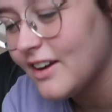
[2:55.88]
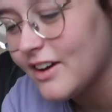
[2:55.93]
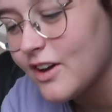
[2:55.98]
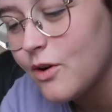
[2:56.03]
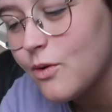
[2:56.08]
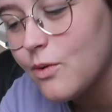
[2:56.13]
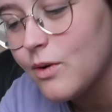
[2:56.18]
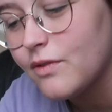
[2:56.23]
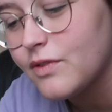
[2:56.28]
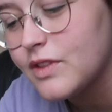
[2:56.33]
look
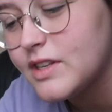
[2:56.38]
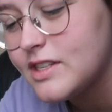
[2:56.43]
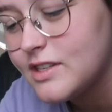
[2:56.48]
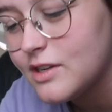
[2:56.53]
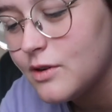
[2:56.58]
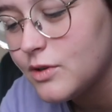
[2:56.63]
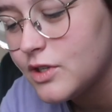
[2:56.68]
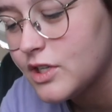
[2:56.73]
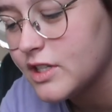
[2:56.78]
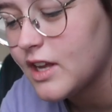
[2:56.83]
at all of the
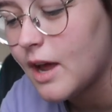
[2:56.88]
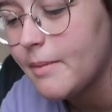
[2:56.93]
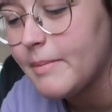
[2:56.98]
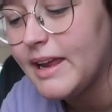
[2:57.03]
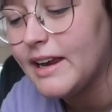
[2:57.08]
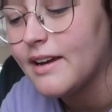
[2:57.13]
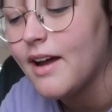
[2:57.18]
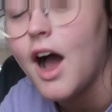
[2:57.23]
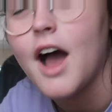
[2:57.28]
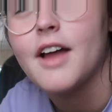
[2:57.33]
sutures. I
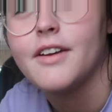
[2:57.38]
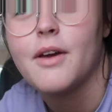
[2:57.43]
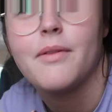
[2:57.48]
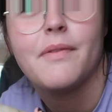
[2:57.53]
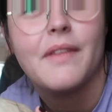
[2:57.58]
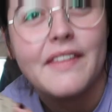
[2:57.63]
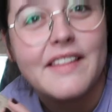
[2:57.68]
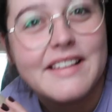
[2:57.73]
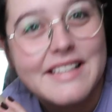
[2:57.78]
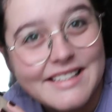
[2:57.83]
mean, I don't
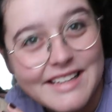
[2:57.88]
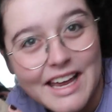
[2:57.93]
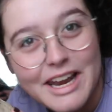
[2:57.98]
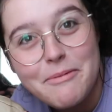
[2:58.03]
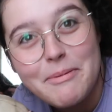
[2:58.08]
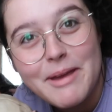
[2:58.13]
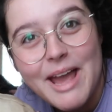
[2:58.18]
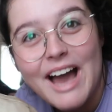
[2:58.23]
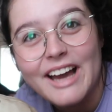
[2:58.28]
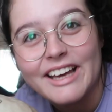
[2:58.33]
think this is going
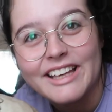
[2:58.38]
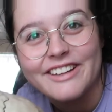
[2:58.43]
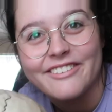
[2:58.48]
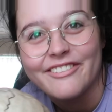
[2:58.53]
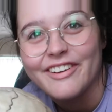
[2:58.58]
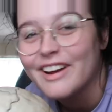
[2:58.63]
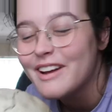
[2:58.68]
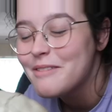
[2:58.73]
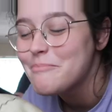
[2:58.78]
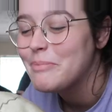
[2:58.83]
to be
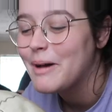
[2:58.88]
accurate,